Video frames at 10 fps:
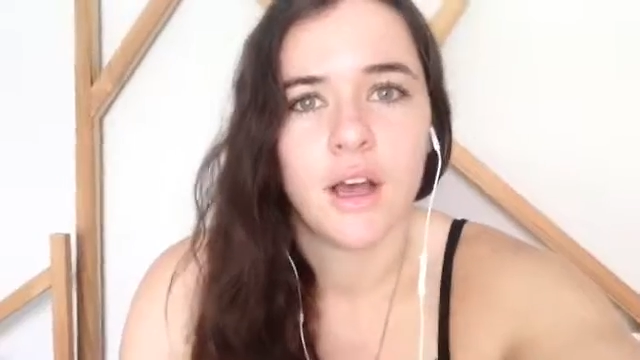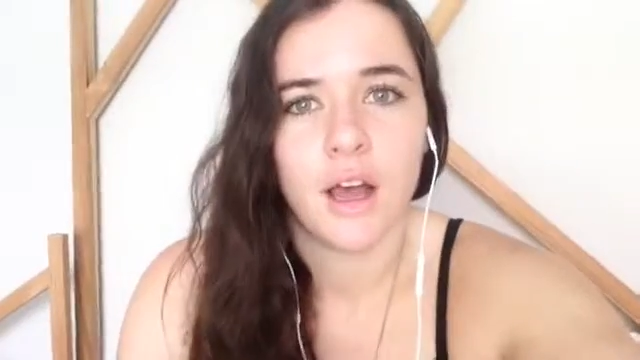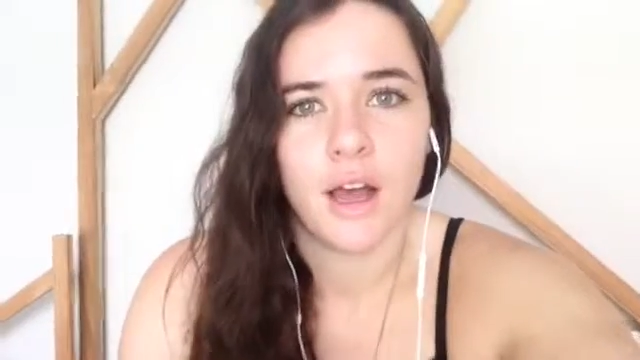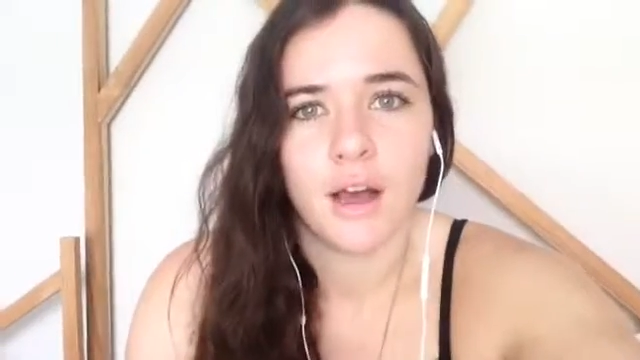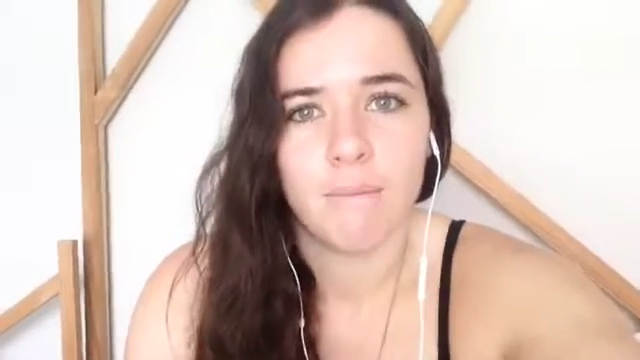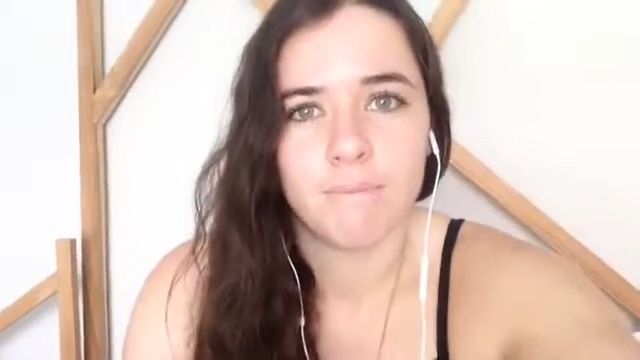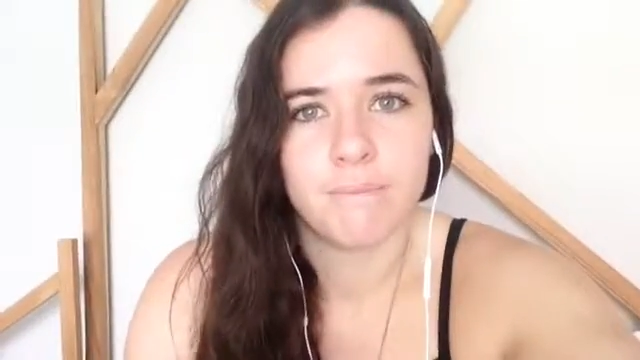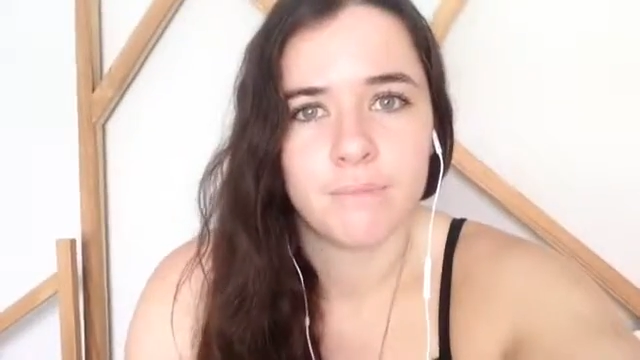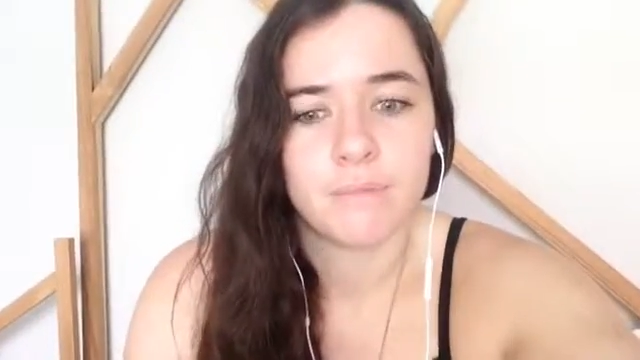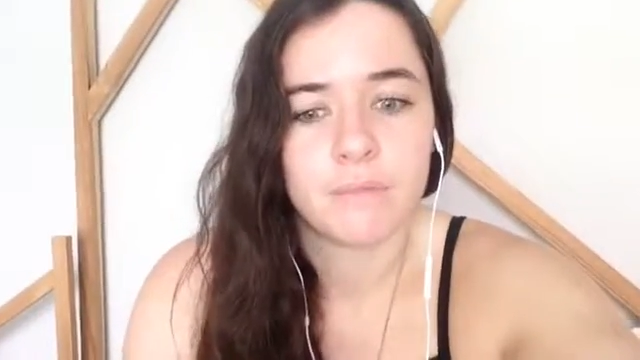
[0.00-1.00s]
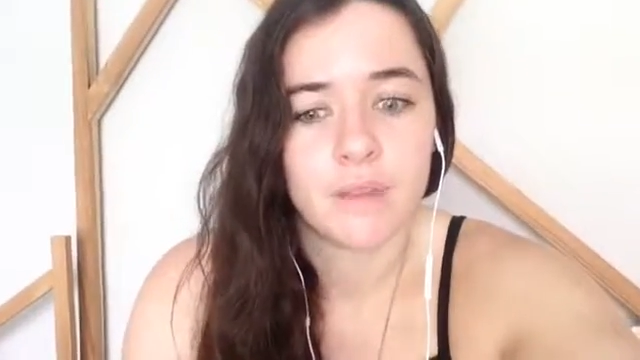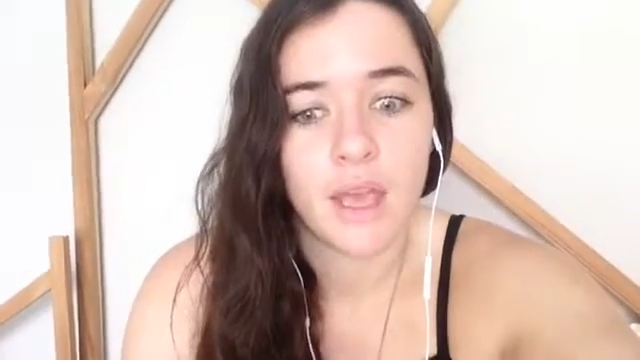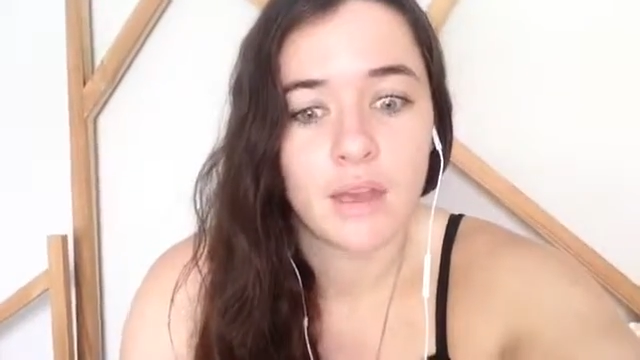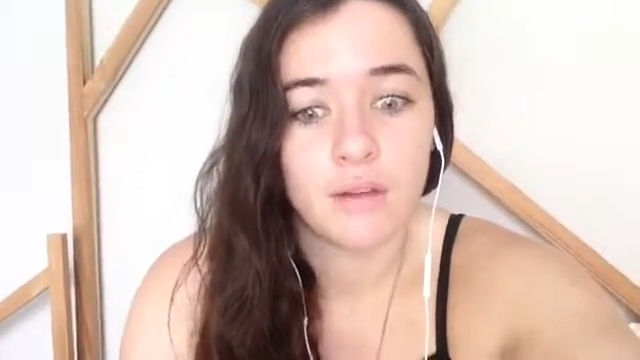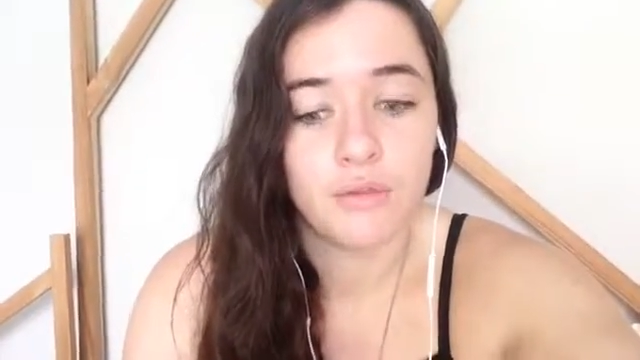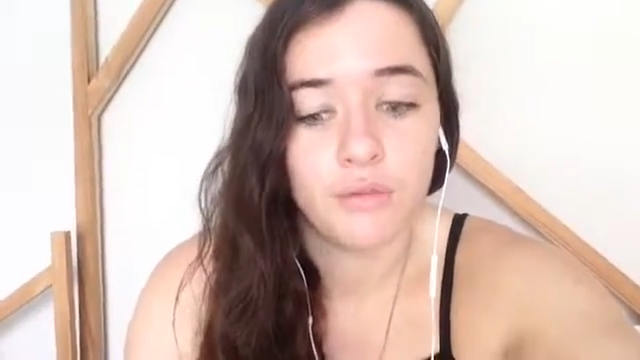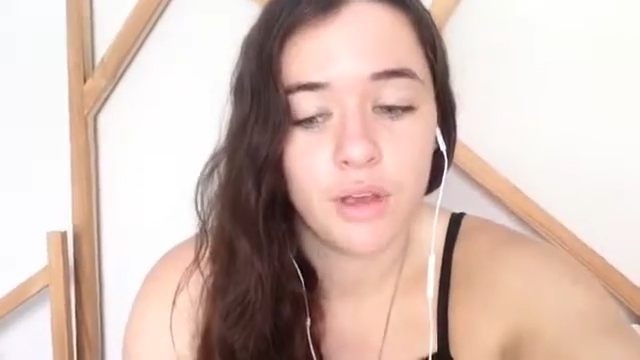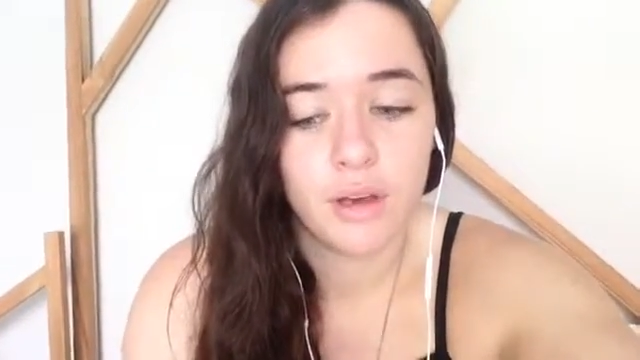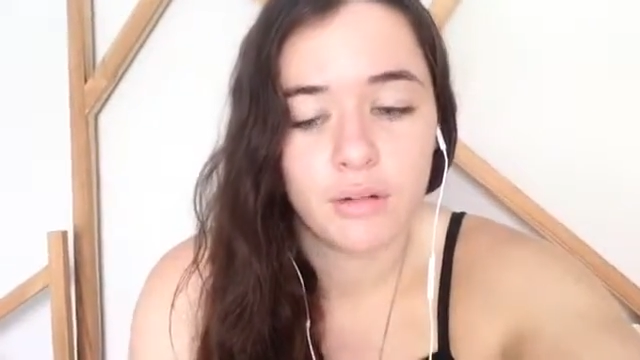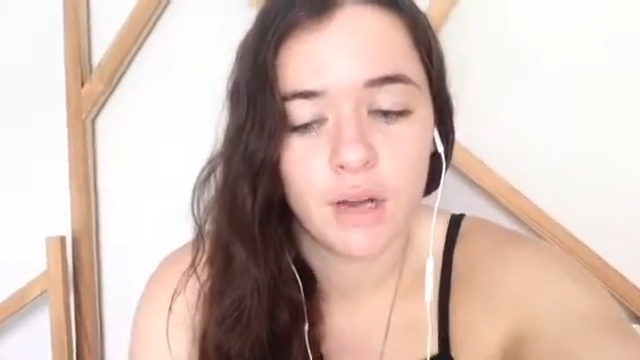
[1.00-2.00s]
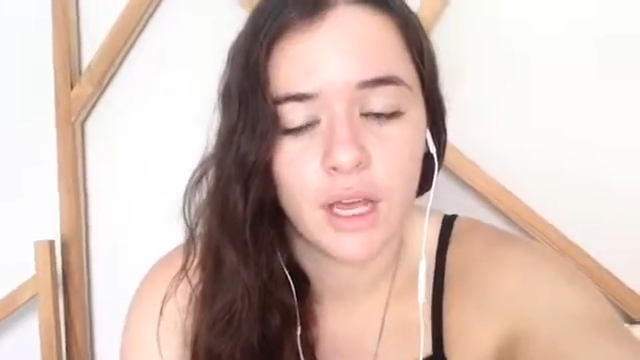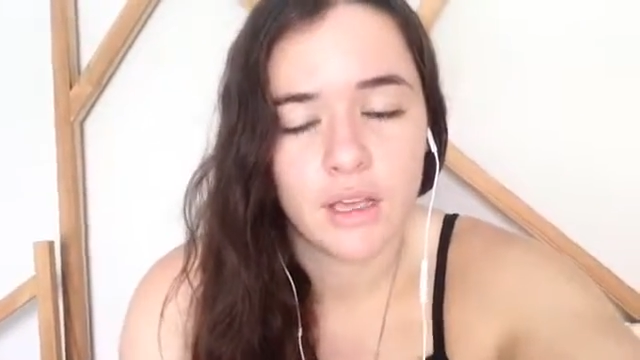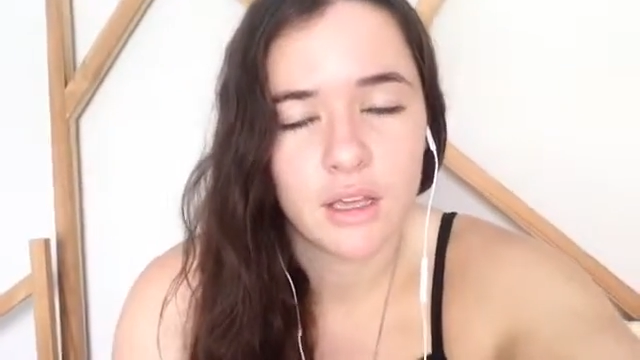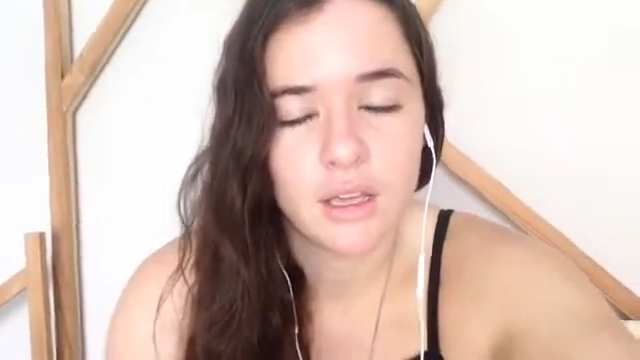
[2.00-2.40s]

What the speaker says: and could feel like,